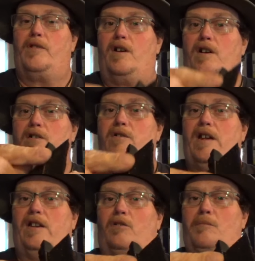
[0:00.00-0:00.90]
under
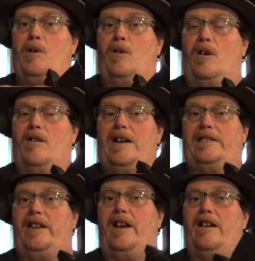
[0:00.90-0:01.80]
that little bar
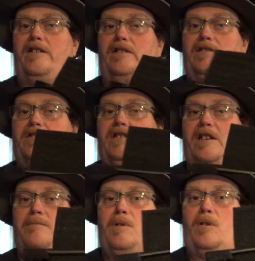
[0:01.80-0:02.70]
right there. You can see
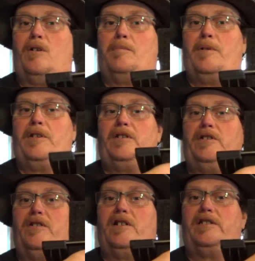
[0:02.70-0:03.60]
that bar pretty
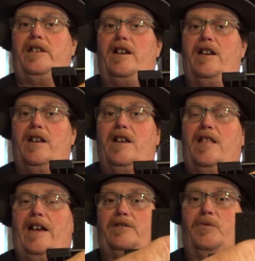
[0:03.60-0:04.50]
good right there.
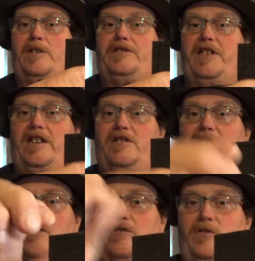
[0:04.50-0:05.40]
That's what it stays
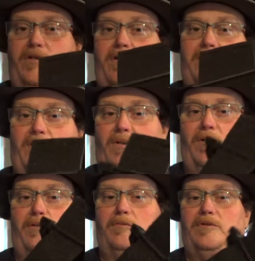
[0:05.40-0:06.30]
under, so
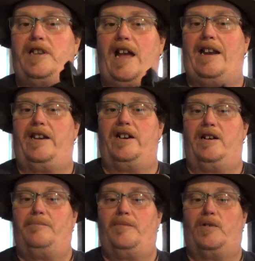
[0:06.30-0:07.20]
it'll tighten
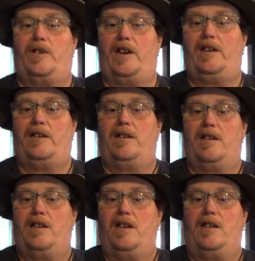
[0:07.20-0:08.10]
up, okay?
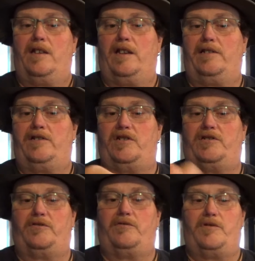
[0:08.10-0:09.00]
And
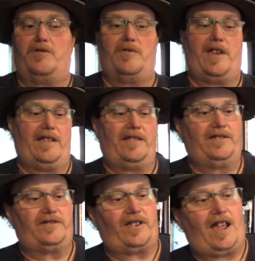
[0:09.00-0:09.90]
just do that, and
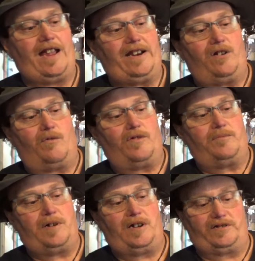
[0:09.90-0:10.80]
then slide it over the
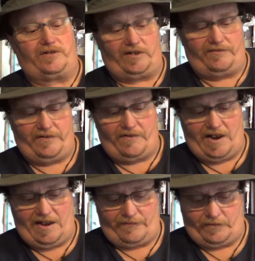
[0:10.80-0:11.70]
muzzle of your
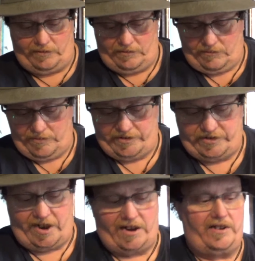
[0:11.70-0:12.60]
rifle or your
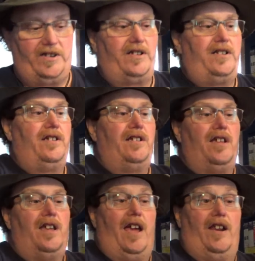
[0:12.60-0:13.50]
shotgun.
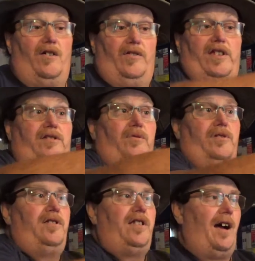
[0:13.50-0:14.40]
And on this
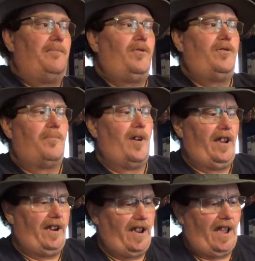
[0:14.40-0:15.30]
one, I'm going to bring it